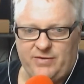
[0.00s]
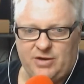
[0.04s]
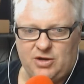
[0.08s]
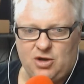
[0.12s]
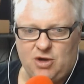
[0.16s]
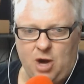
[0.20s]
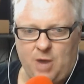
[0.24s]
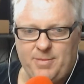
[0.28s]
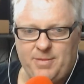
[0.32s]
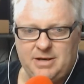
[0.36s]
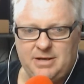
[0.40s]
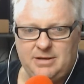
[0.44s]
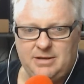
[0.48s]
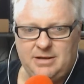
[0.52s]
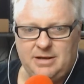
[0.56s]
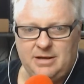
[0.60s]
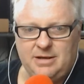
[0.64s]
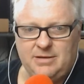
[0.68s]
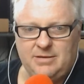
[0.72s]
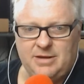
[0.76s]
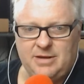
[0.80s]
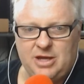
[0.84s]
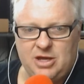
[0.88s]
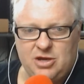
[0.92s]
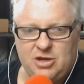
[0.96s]

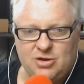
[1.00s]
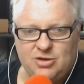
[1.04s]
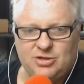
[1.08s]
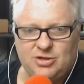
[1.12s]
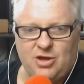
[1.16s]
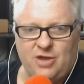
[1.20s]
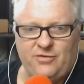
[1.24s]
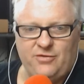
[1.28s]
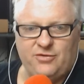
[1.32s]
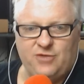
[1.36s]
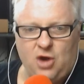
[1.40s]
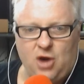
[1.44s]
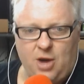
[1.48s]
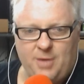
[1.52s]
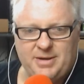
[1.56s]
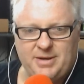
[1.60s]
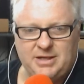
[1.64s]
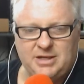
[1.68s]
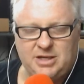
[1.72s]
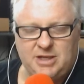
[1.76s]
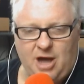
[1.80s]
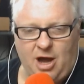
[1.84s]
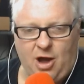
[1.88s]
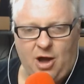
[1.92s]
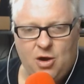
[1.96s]
the use of
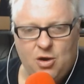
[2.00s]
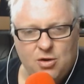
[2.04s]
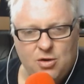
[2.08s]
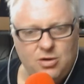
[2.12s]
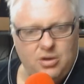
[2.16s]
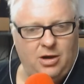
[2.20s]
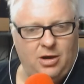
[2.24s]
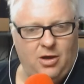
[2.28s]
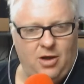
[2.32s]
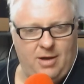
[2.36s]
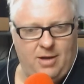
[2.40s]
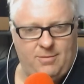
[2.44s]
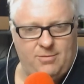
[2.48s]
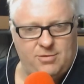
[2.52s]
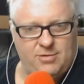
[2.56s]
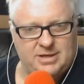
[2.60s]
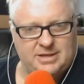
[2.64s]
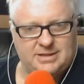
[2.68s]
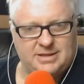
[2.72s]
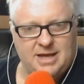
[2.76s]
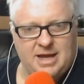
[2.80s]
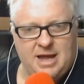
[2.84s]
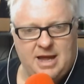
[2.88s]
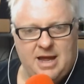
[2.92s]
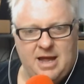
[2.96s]
common code
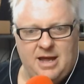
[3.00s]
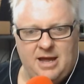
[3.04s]
libraries.